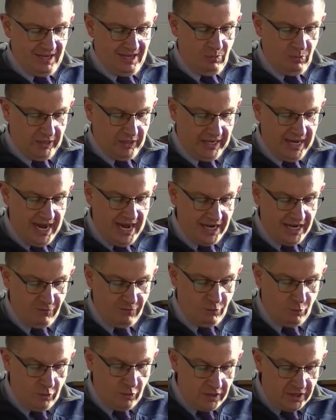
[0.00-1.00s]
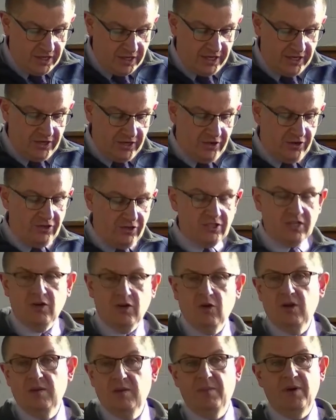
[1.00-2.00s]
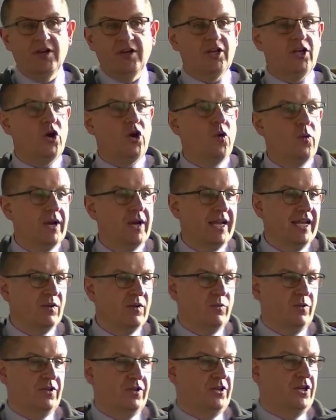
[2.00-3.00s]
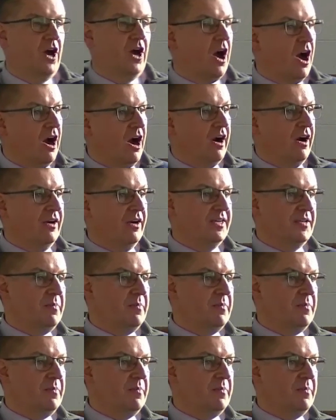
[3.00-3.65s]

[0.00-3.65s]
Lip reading: and what kind of wood to use, and all about coating it with tar